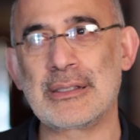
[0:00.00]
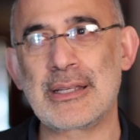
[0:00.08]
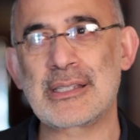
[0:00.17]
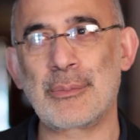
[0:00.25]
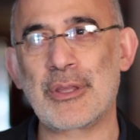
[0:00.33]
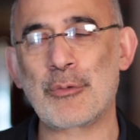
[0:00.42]

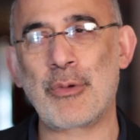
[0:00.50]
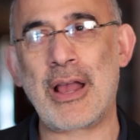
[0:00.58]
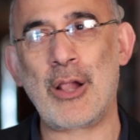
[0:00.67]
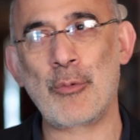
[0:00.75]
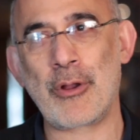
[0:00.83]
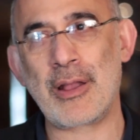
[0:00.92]
Elizabeth
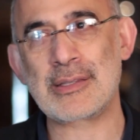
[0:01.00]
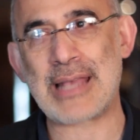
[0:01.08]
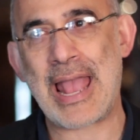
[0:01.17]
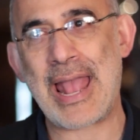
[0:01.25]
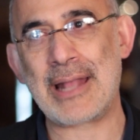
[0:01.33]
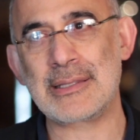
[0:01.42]
well, whereas
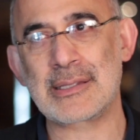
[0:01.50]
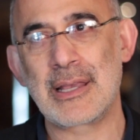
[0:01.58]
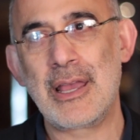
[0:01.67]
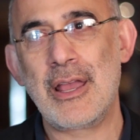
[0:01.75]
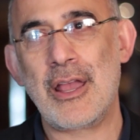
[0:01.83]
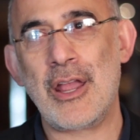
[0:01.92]
Anne's
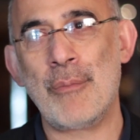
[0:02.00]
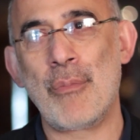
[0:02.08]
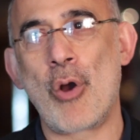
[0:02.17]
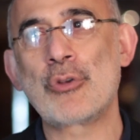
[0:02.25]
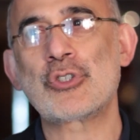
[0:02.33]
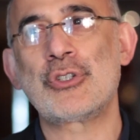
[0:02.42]

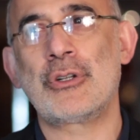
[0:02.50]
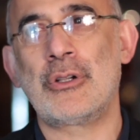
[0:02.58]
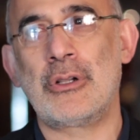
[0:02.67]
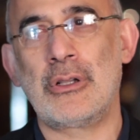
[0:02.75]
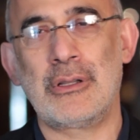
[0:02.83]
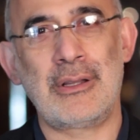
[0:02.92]

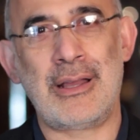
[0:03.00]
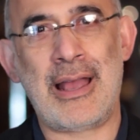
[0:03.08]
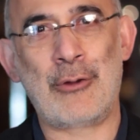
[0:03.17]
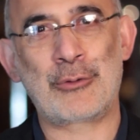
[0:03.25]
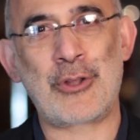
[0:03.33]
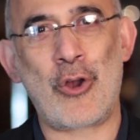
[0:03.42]
emotional
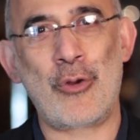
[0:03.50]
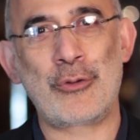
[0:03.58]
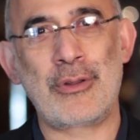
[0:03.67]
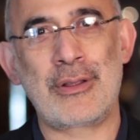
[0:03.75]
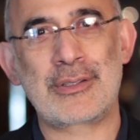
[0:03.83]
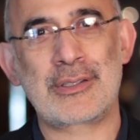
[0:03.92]

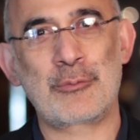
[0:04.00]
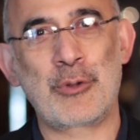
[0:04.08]
outgoingness